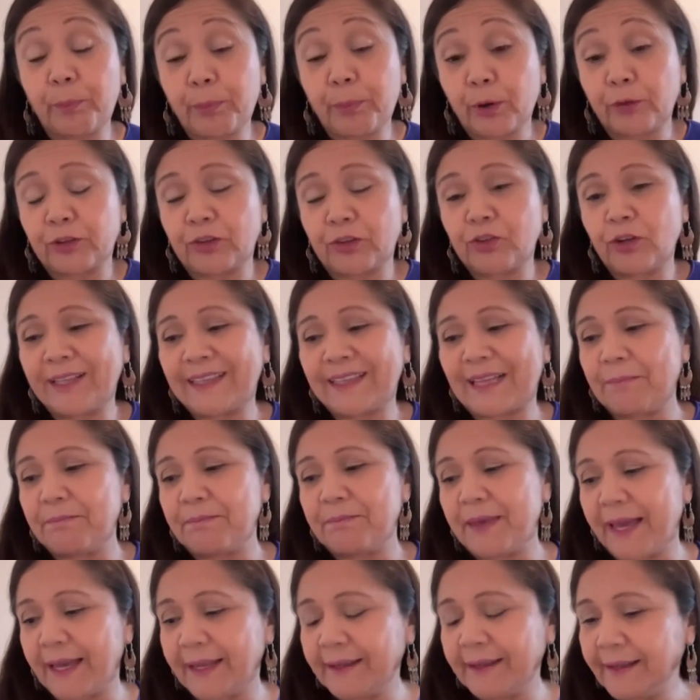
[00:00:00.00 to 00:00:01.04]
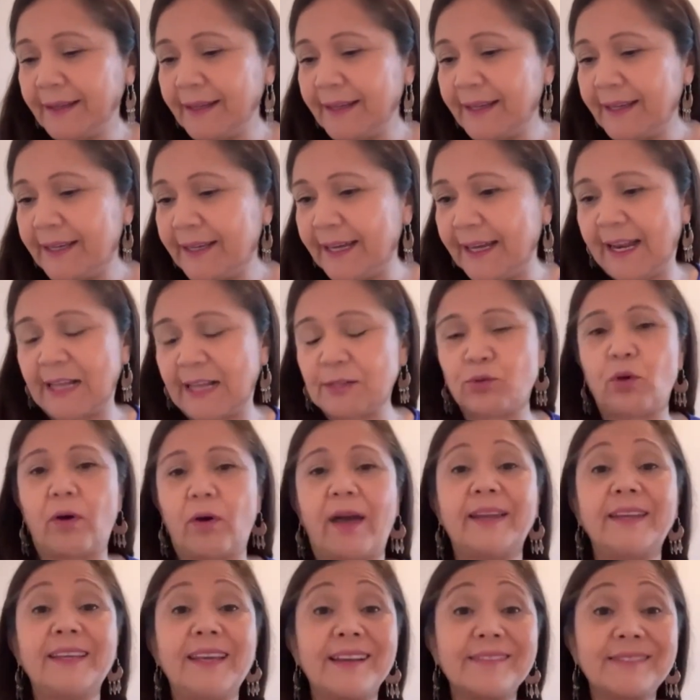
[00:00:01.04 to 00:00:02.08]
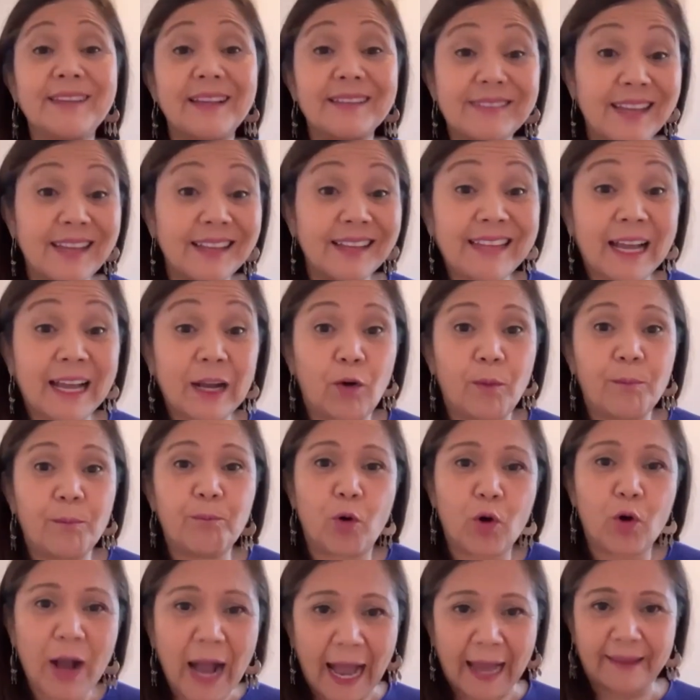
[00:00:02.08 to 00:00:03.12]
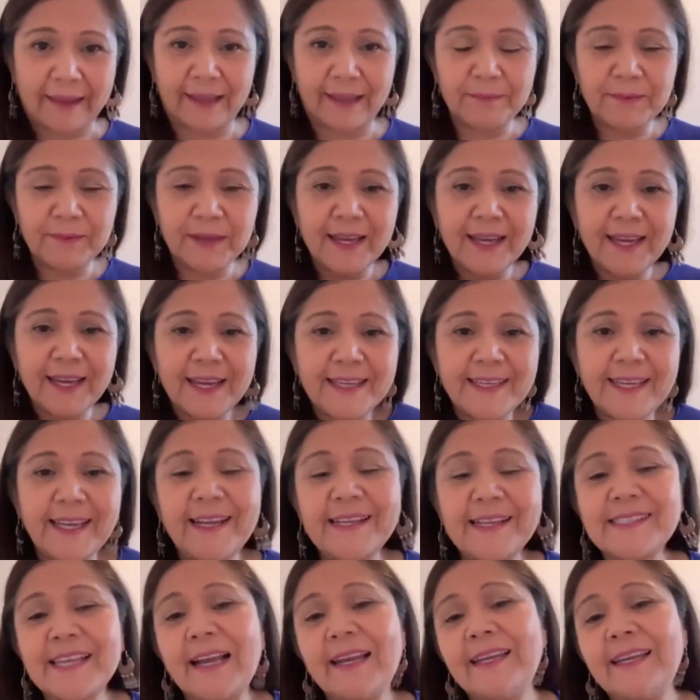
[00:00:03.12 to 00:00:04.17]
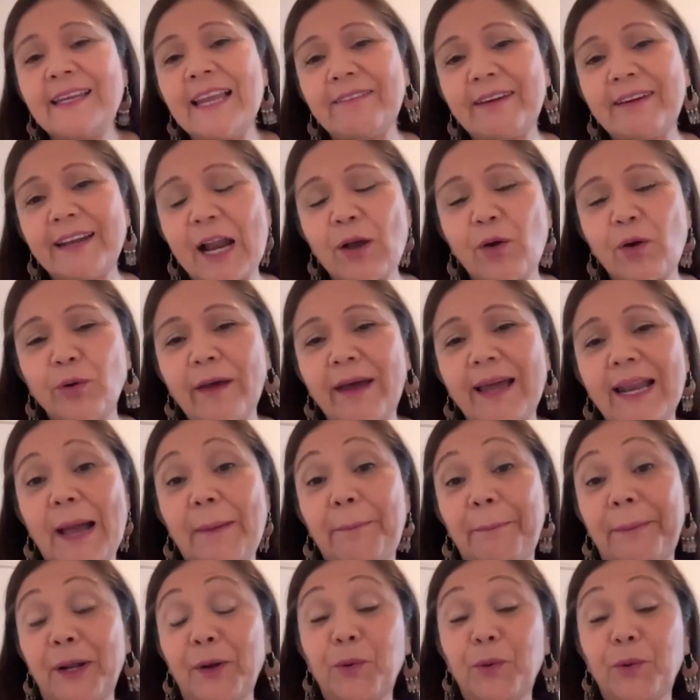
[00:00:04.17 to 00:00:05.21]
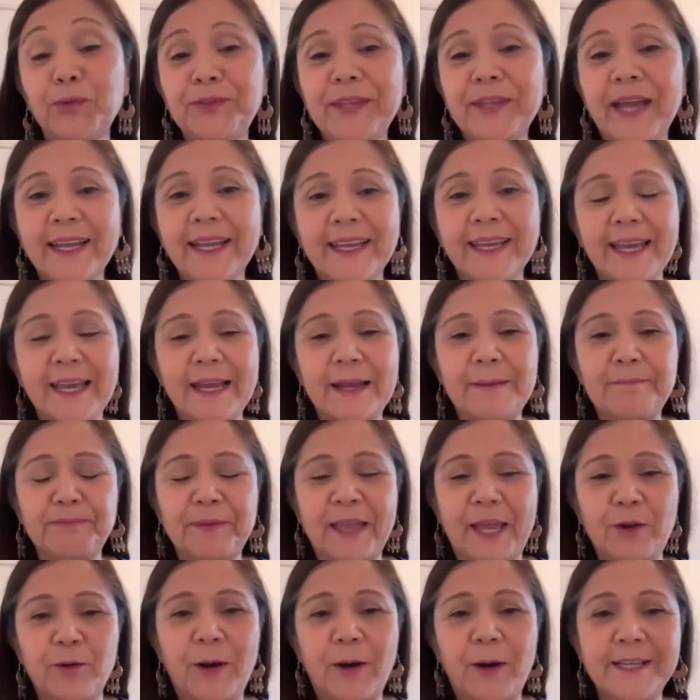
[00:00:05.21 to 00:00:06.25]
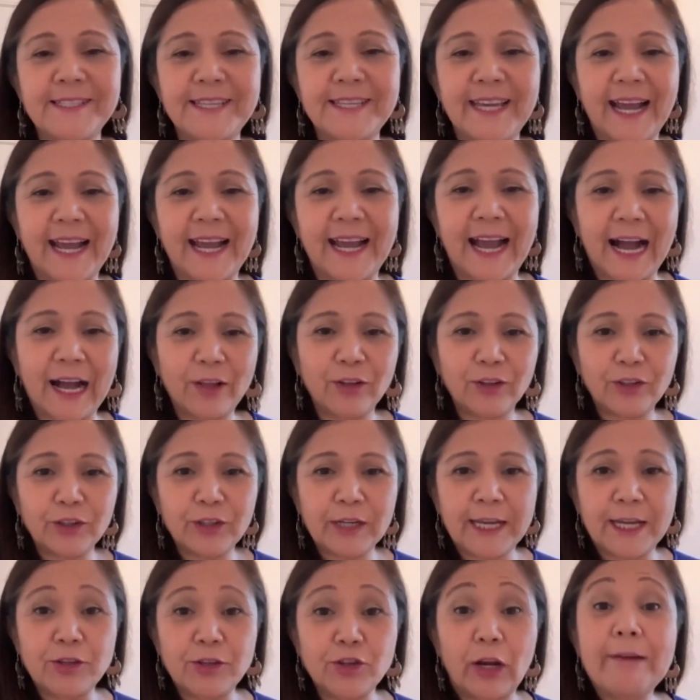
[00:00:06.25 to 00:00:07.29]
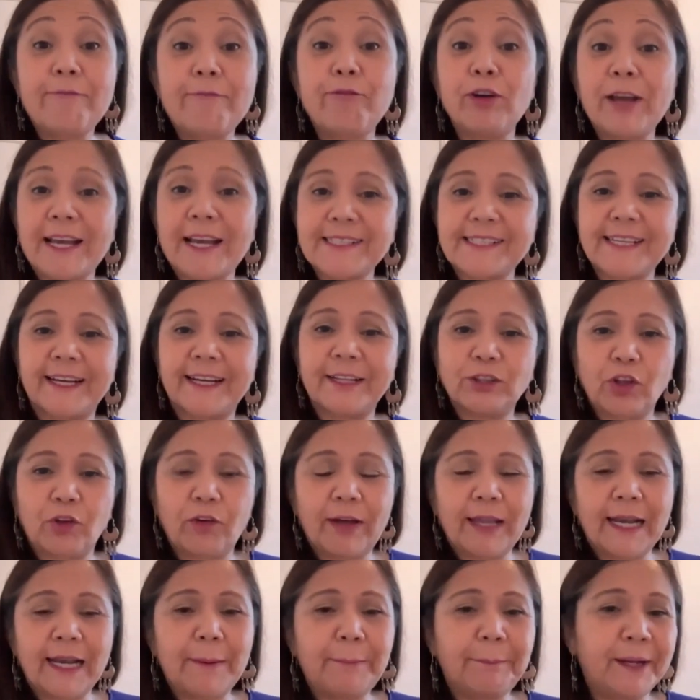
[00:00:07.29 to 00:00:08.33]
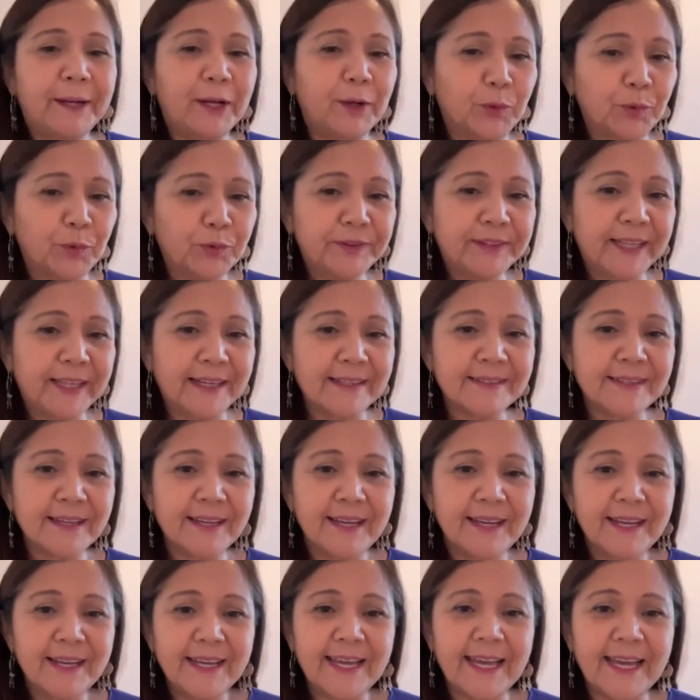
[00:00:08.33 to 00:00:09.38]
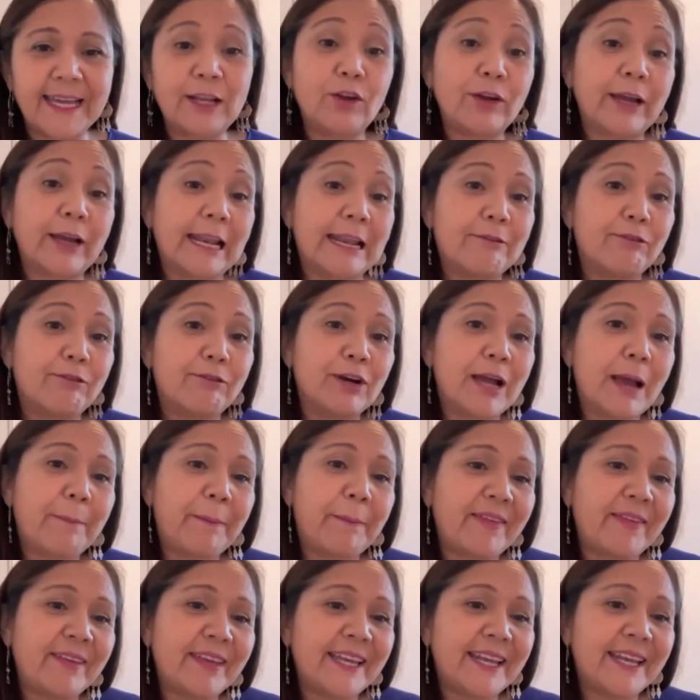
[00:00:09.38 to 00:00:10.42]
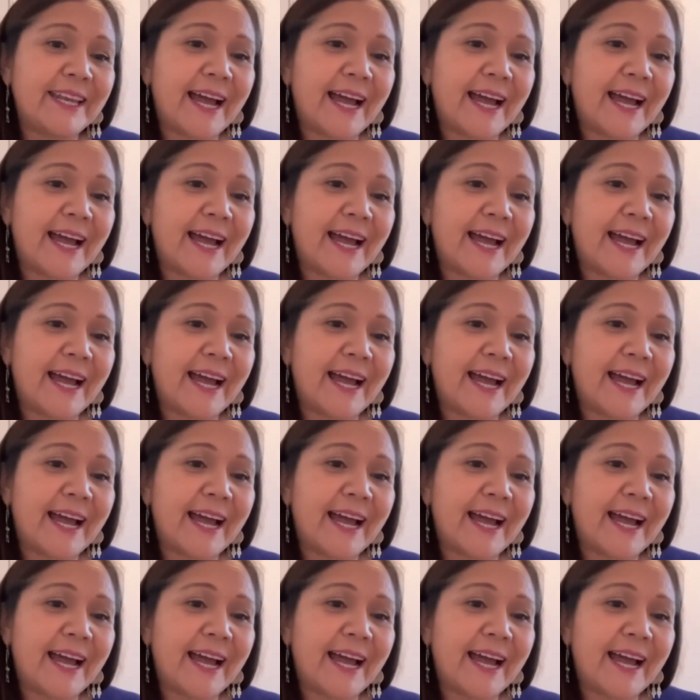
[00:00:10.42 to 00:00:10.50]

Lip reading: the line of some of the questions. I will be asking the questions, but I'll ask the four of you, if you want, you can choose the ones you feel